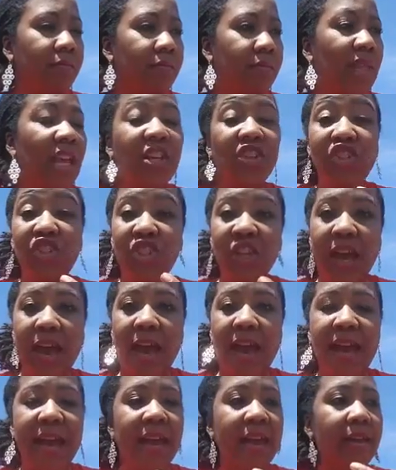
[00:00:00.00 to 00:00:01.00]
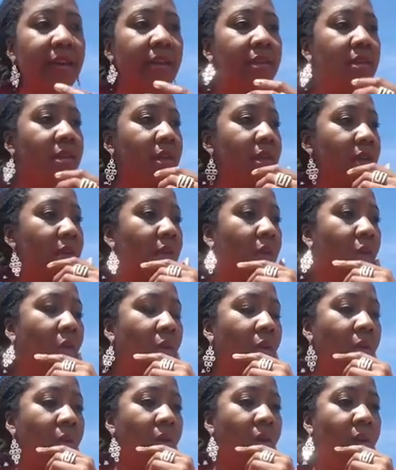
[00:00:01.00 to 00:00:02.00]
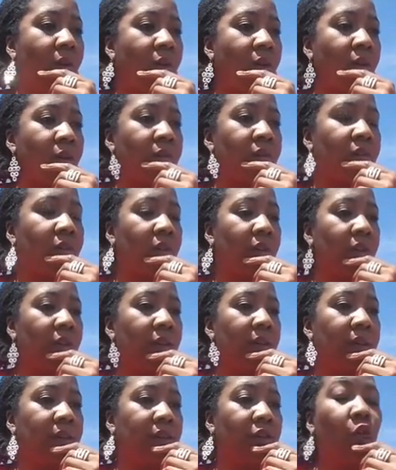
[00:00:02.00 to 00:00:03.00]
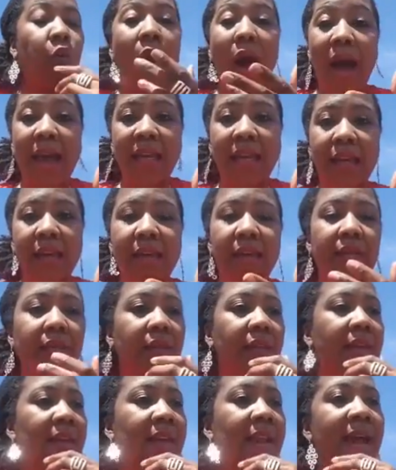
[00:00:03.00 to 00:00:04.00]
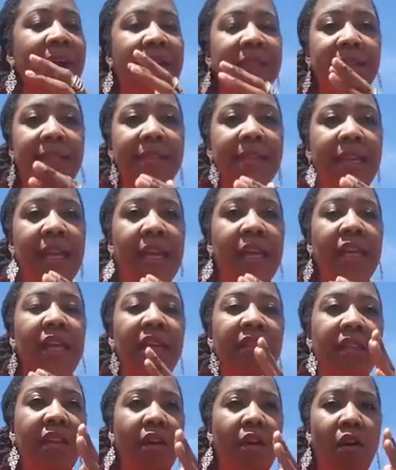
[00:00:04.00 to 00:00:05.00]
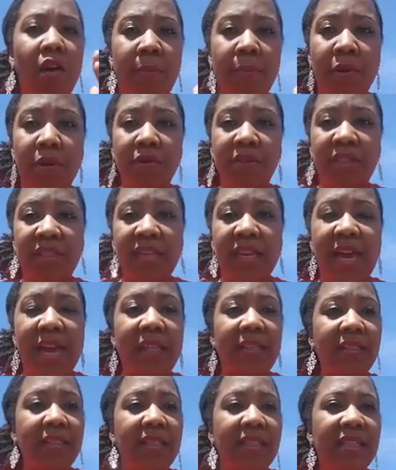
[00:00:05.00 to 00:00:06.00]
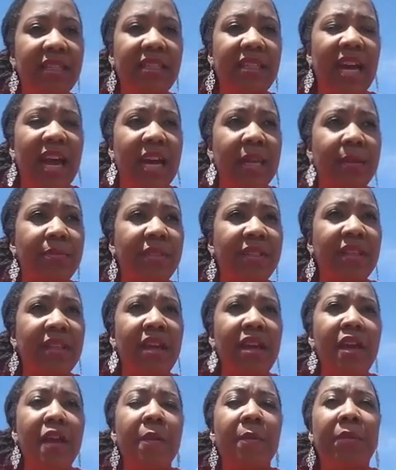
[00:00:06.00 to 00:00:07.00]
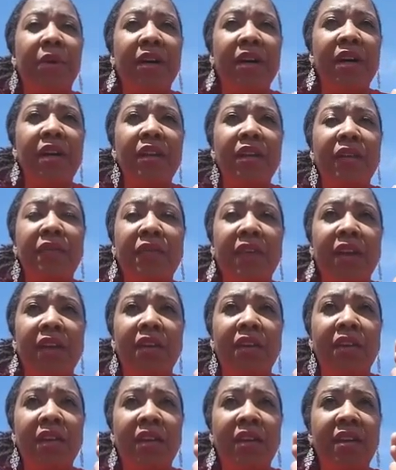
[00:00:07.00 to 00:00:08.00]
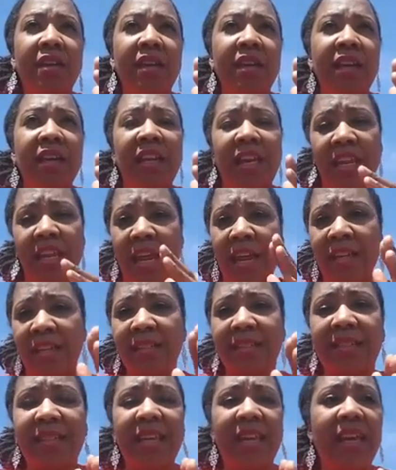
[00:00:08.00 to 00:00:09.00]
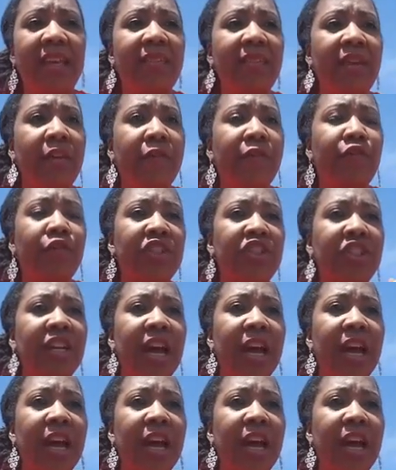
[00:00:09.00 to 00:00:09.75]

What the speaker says: shy or quiet, and I understand that there are personality types, but and I understand that for shy